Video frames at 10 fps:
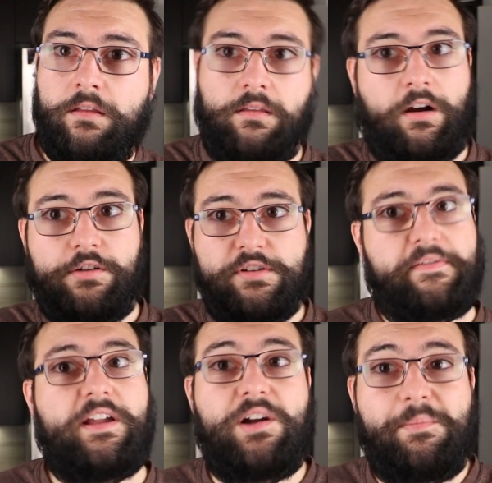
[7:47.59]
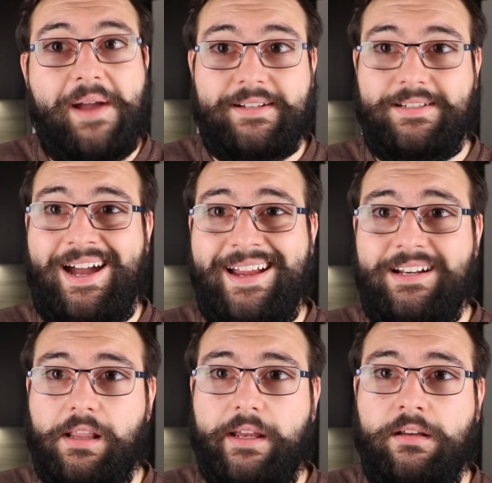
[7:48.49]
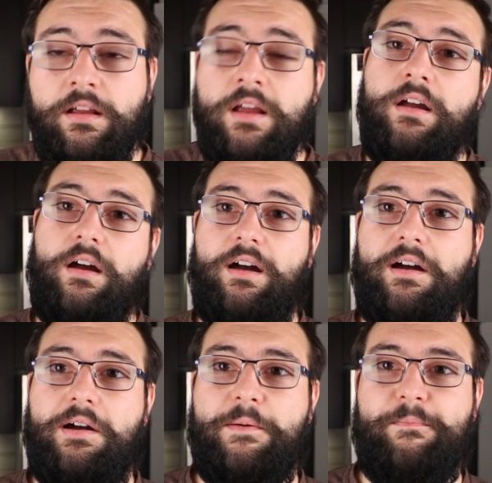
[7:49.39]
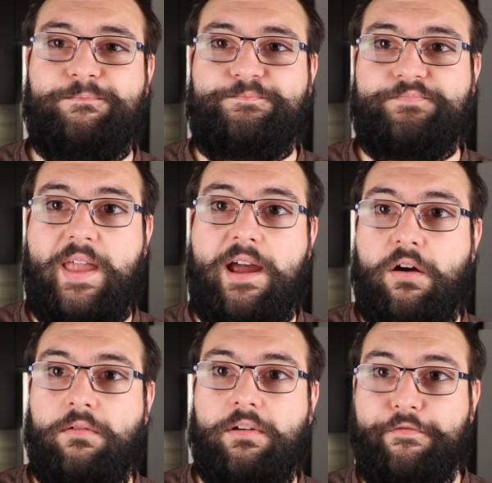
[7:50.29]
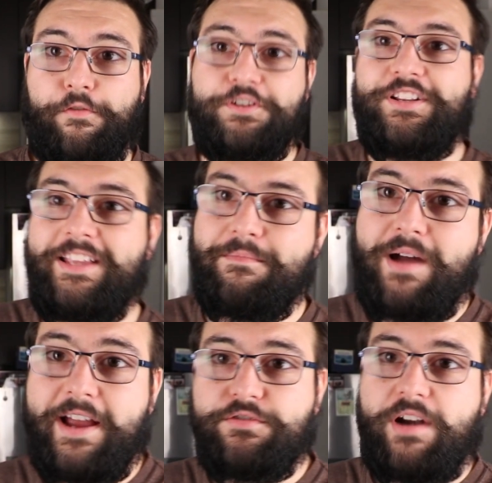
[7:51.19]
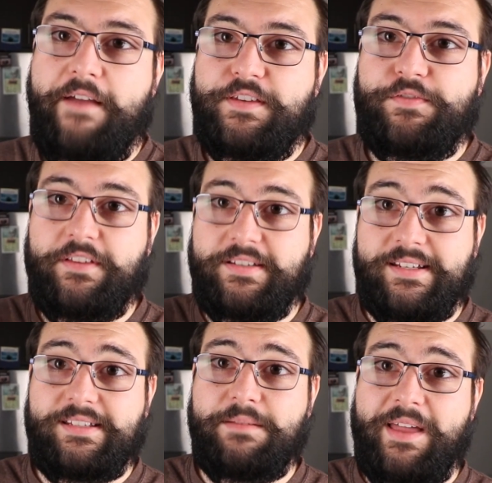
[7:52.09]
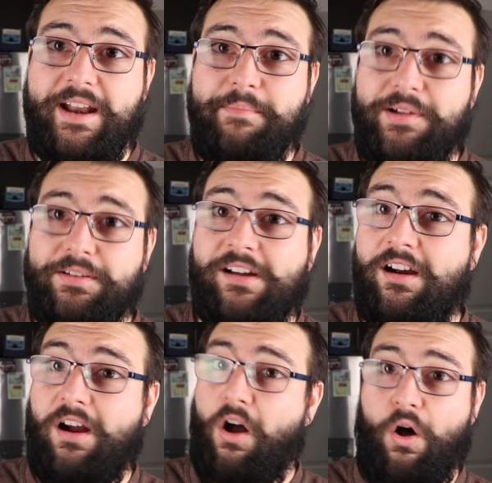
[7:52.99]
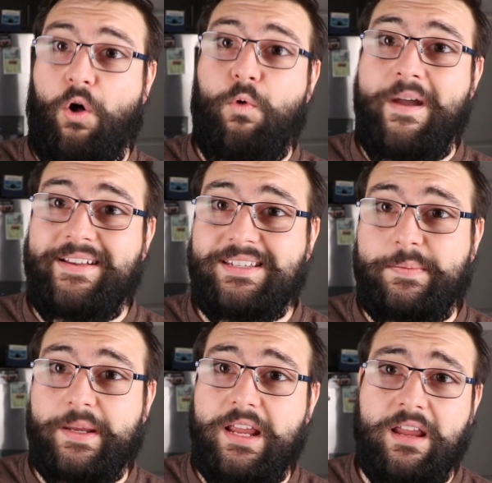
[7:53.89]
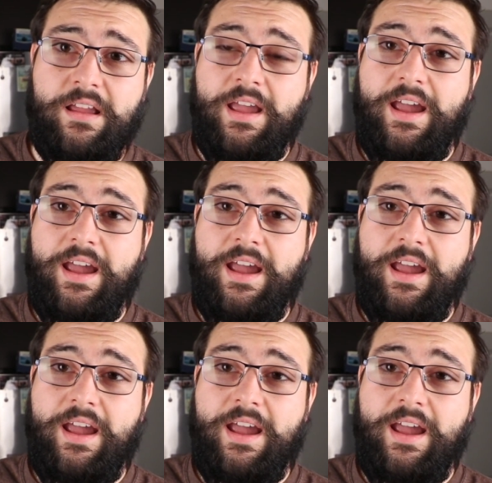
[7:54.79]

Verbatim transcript: the hard drive can go back to idling. Um, now, unfortunately, my drives for the system that I built are always spinning,